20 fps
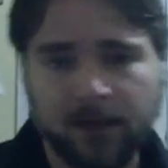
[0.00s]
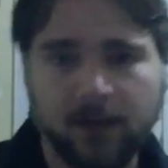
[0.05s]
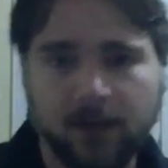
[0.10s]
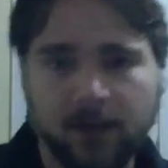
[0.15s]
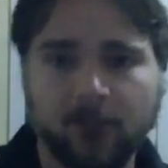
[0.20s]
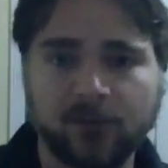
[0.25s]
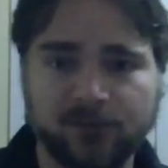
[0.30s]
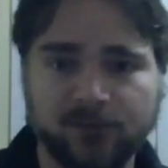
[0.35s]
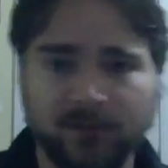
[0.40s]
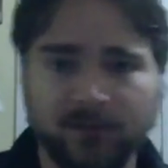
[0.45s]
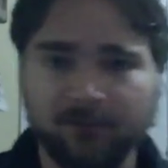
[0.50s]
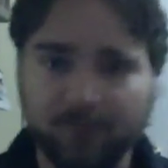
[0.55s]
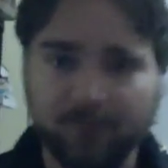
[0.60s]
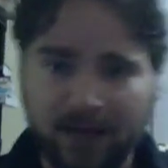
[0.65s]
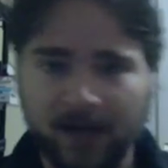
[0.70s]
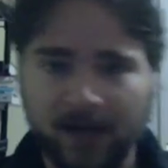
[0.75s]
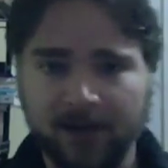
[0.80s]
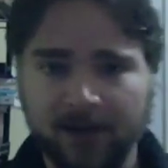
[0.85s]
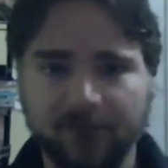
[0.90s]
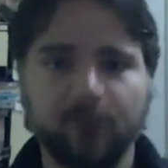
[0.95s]
And once we have
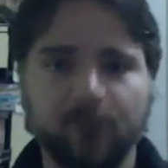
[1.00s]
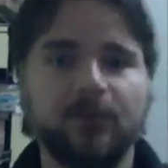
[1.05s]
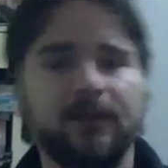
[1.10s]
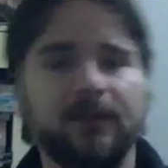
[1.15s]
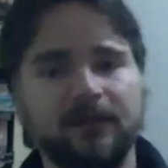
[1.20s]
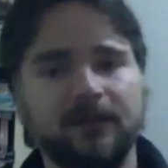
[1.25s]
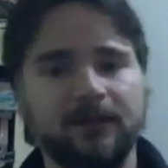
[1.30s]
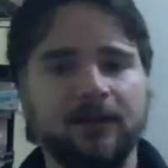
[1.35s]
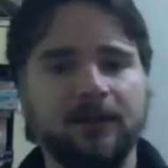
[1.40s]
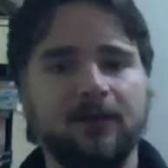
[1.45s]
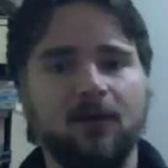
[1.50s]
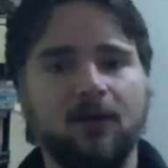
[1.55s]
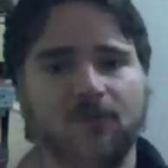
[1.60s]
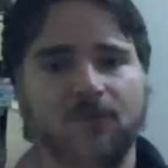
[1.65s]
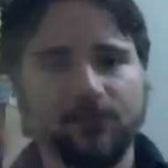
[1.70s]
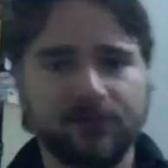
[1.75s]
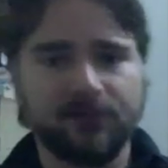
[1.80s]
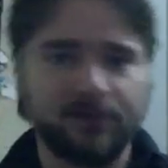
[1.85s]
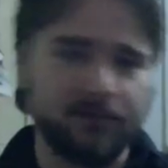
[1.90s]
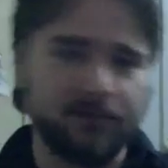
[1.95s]
math, we can get all
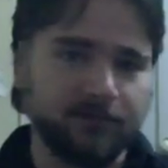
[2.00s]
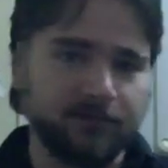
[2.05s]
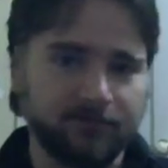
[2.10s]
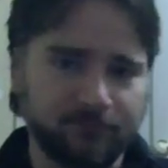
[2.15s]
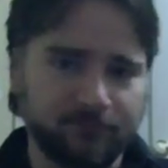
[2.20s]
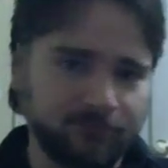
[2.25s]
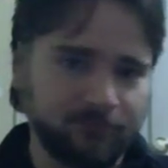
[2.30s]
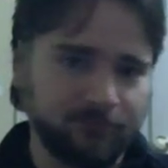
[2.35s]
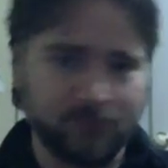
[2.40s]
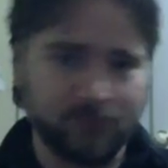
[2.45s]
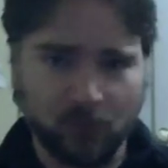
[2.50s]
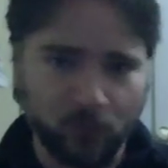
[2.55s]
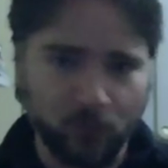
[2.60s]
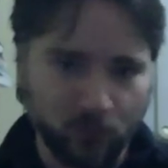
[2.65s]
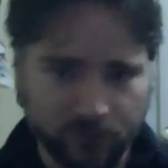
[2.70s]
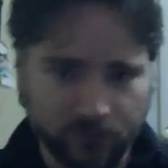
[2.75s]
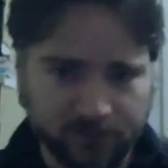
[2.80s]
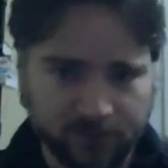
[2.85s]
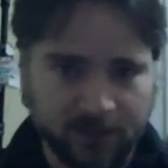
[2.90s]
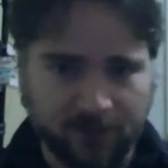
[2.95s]
sorts of
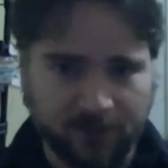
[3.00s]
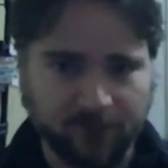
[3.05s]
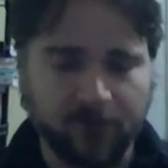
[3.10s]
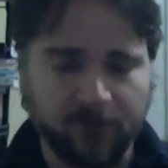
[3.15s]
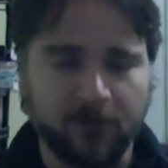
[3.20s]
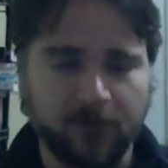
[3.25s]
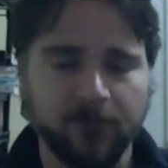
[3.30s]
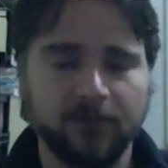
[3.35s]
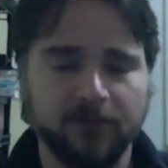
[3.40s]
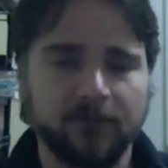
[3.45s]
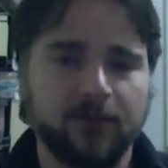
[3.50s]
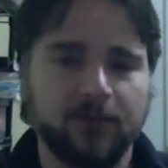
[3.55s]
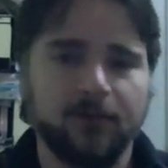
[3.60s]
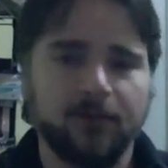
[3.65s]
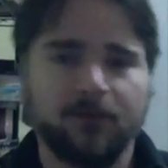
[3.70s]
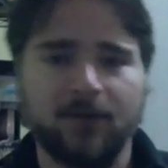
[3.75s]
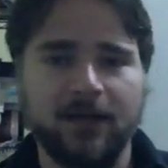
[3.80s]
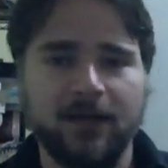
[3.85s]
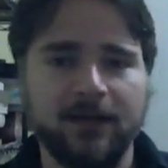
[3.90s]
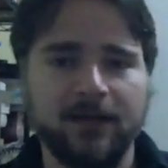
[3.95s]
cool stuff, all
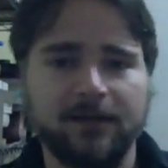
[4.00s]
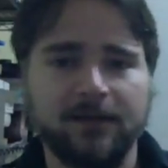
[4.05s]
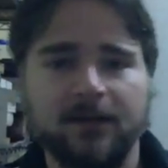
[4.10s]
the great